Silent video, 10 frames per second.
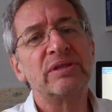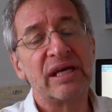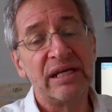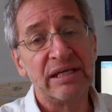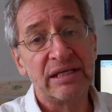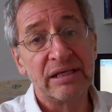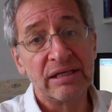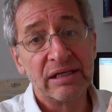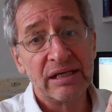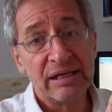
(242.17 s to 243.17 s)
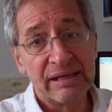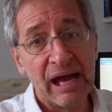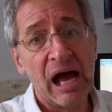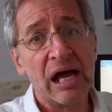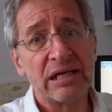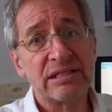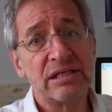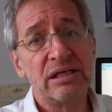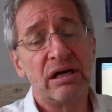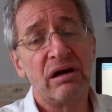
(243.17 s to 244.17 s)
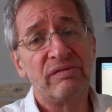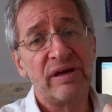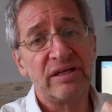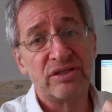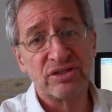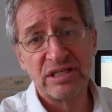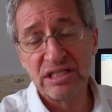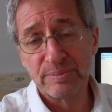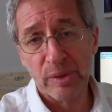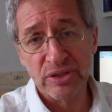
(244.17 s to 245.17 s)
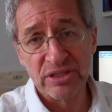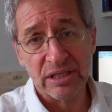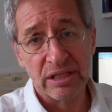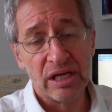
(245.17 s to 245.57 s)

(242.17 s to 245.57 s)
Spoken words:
the gut of a diseased person.